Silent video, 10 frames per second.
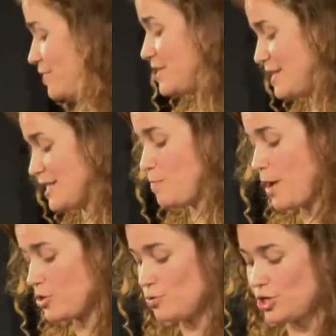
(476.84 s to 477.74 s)
of these things
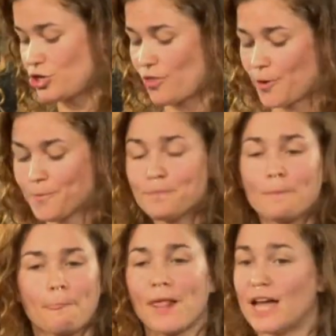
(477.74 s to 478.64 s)
bear to each other.
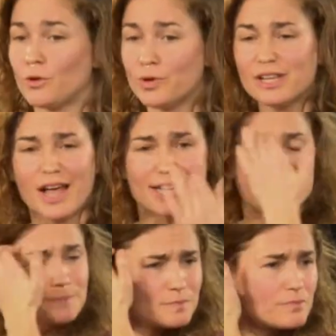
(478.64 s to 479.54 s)
And I
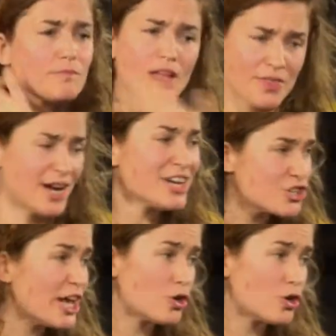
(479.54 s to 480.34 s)
realized that I actually had